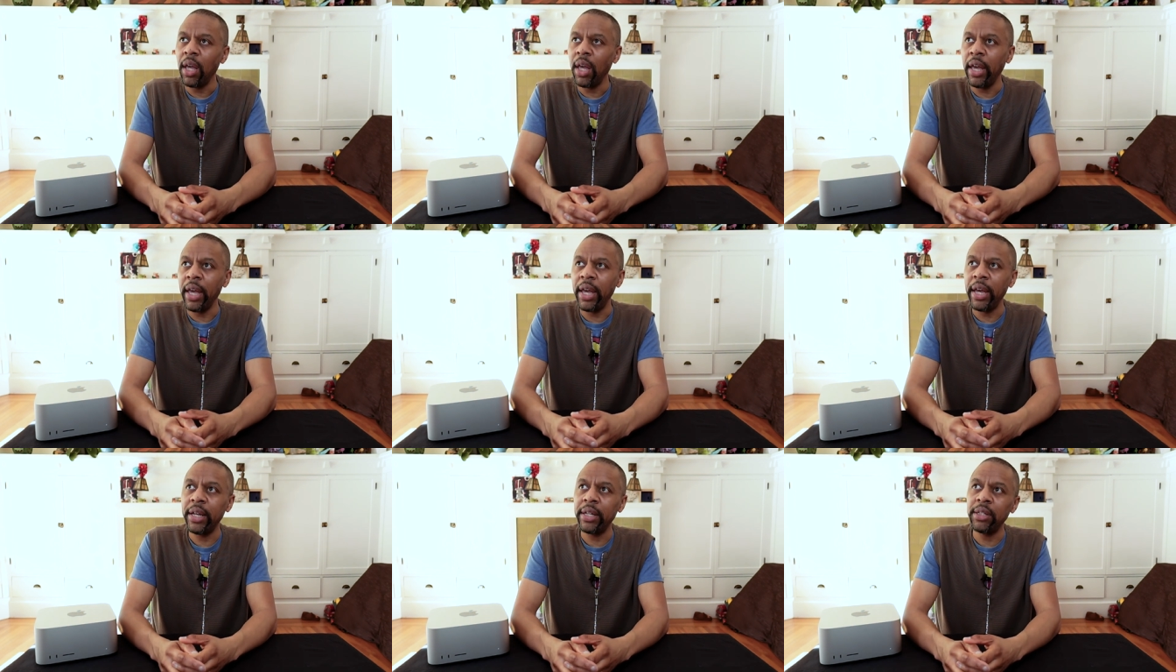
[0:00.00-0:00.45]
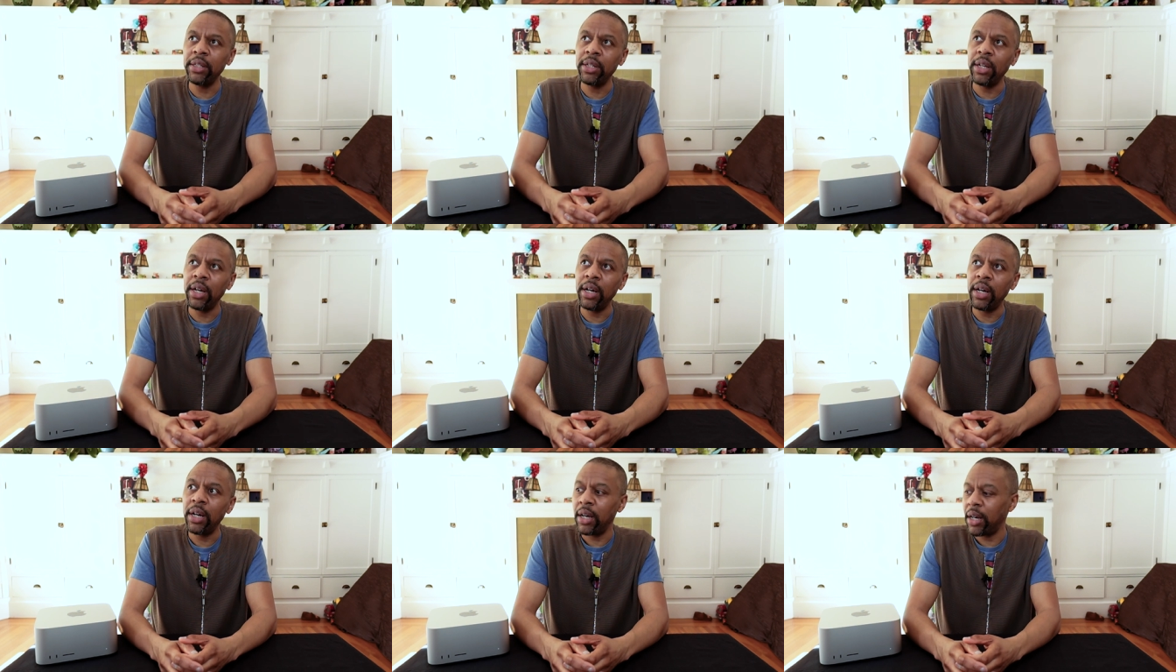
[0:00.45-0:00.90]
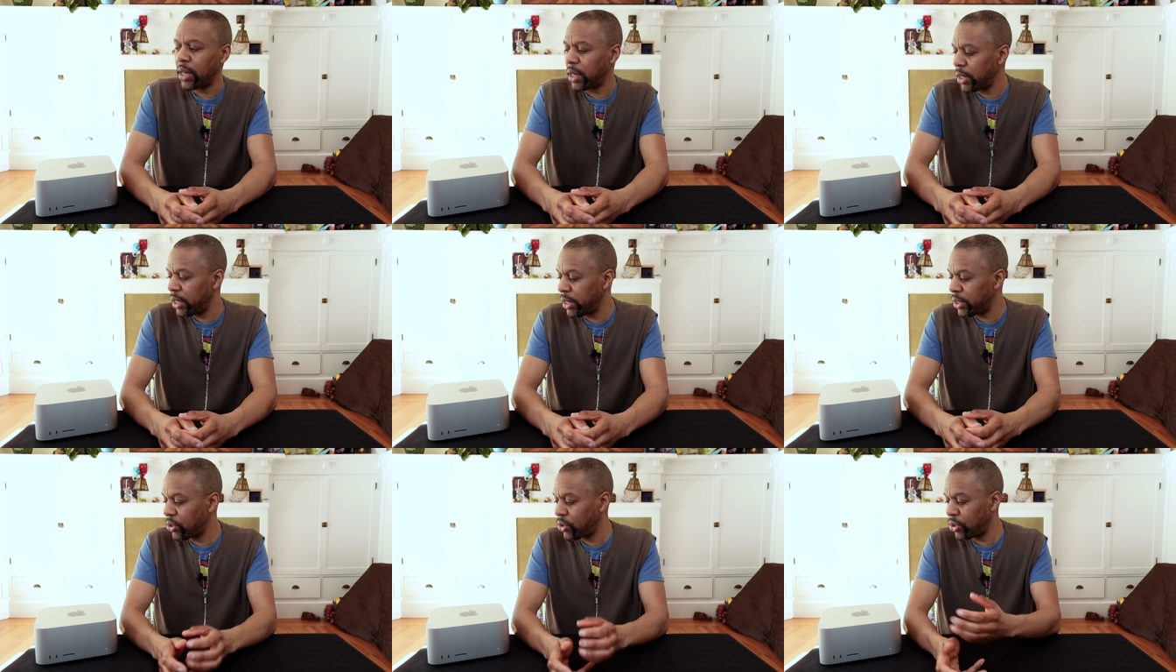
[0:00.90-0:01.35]
And
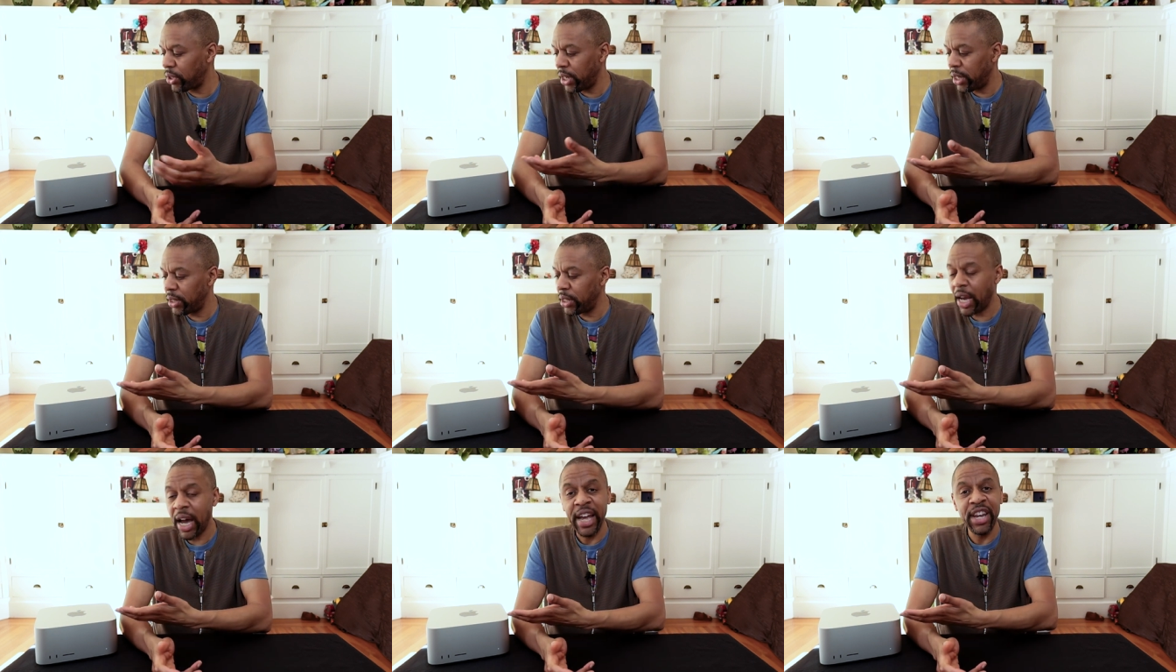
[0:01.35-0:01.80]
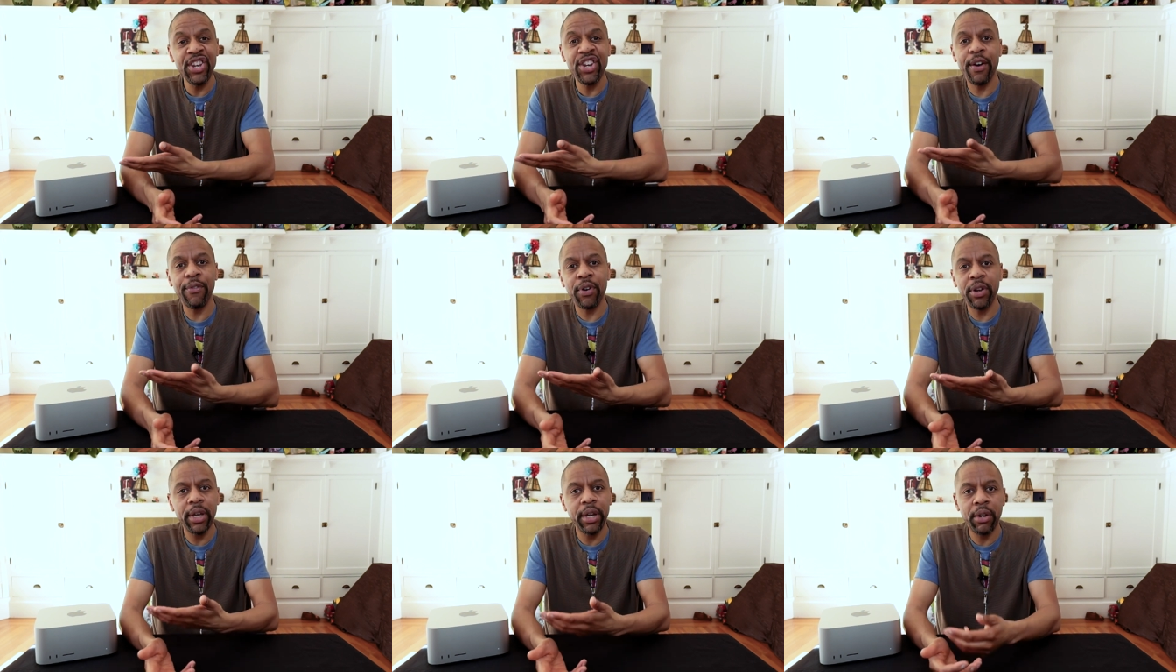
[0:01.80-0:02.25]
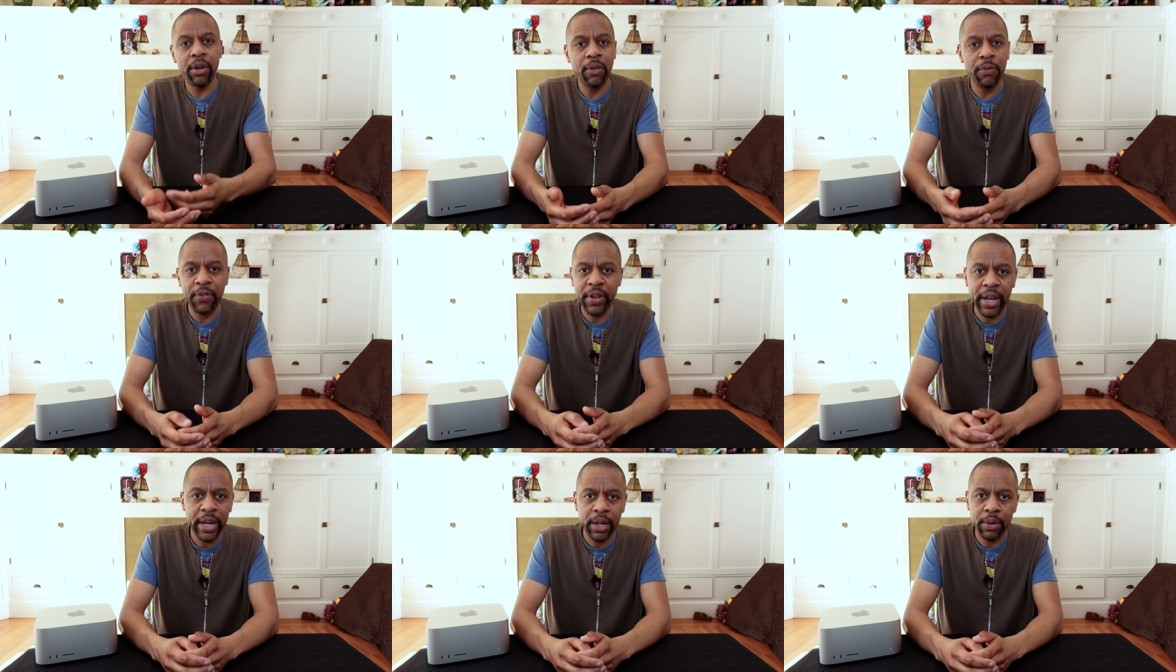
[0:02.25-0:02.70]
I never hear a
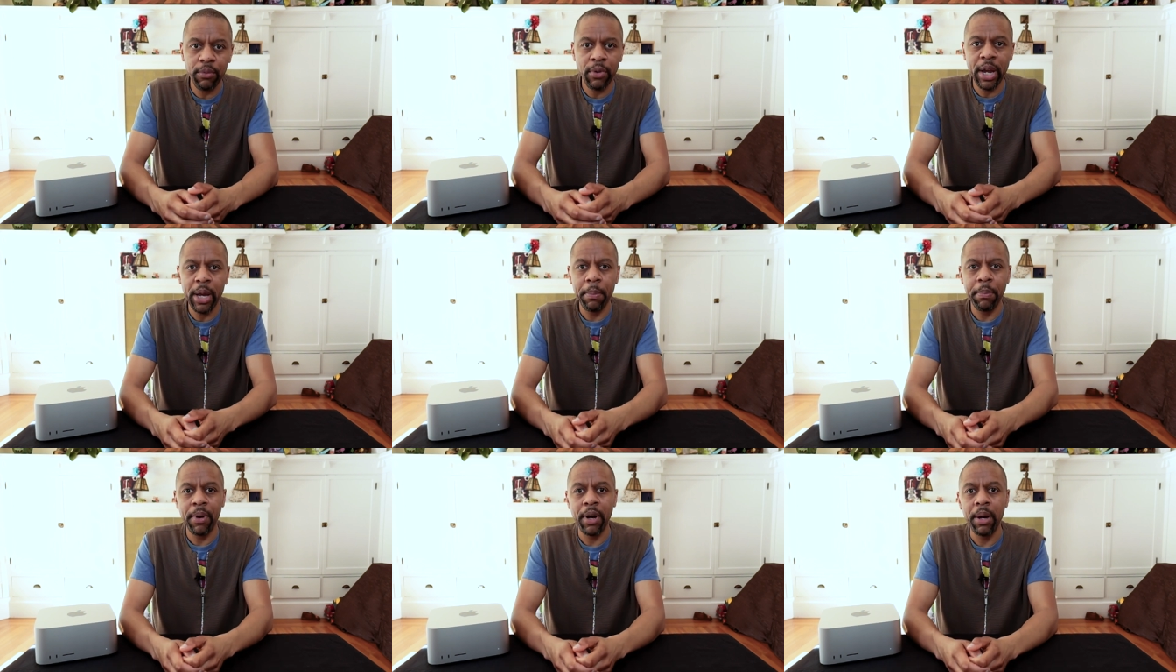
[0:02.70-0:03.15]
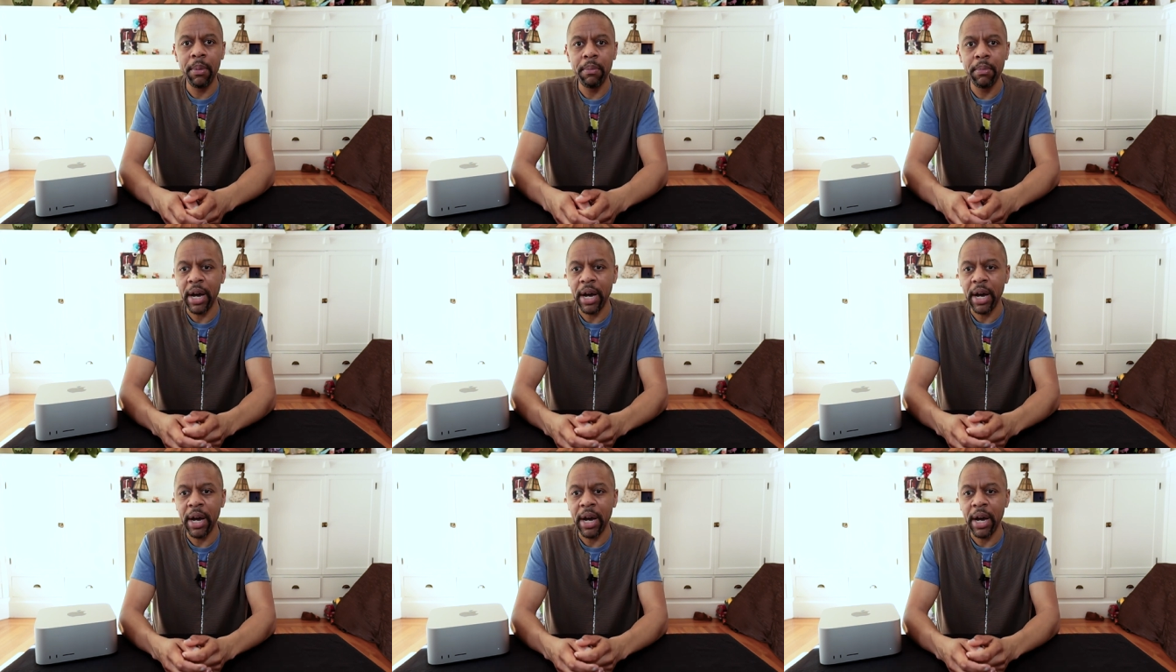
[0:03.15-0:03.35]
fan ramp up.